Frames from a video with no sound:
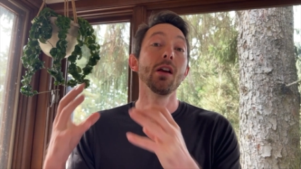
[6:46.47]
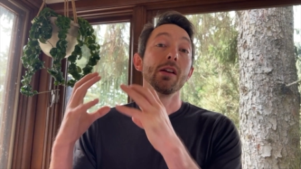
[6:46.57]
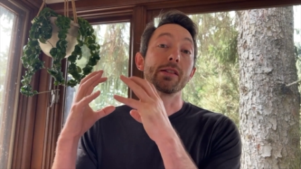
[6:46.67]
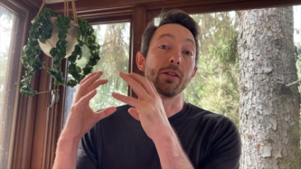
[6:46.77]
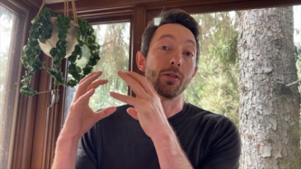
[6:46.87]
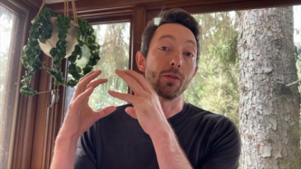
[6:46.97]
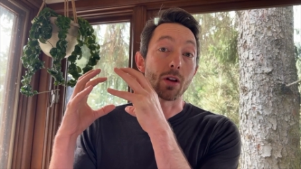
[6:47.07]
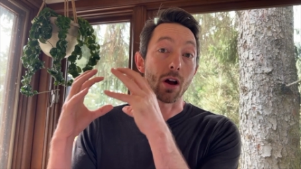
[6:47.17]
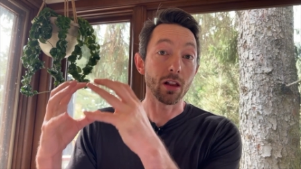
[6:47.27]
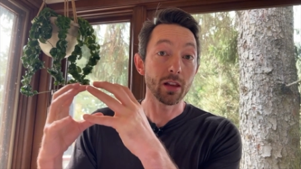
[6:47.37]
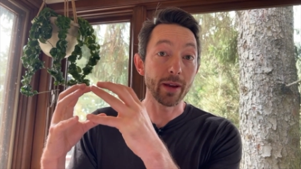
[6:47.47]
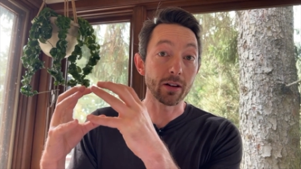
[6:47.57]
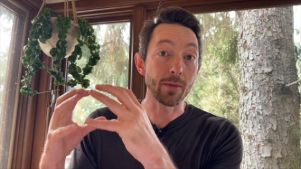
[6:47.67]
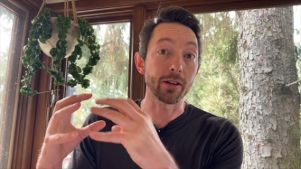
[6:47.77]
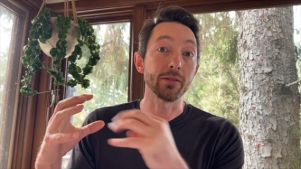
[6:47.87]
So Collimator
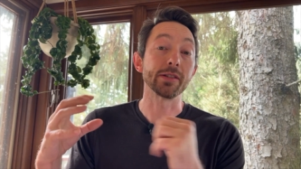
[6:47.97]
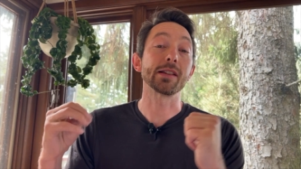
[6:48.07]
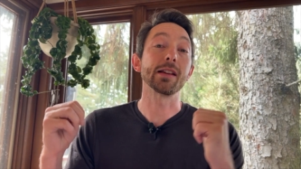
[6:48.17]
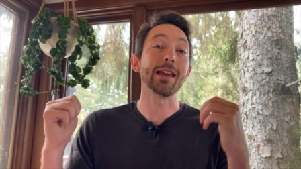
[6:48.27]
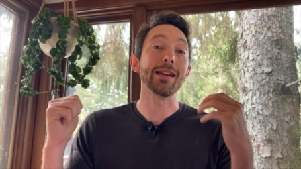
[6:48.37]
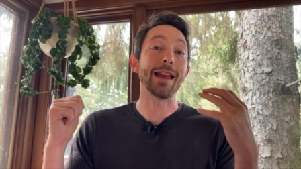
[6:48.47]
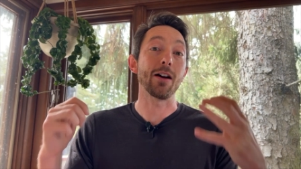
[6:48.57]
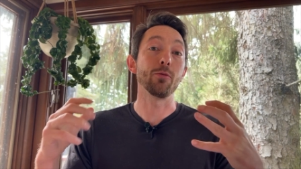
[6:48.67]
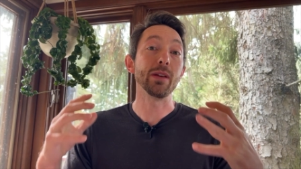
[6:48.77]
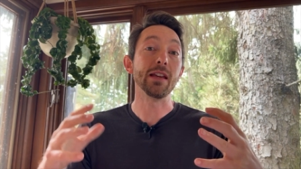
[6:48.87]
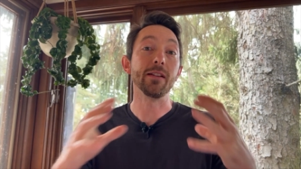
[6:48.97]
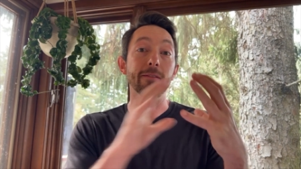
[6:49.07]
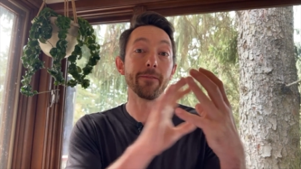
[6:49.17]
models can now be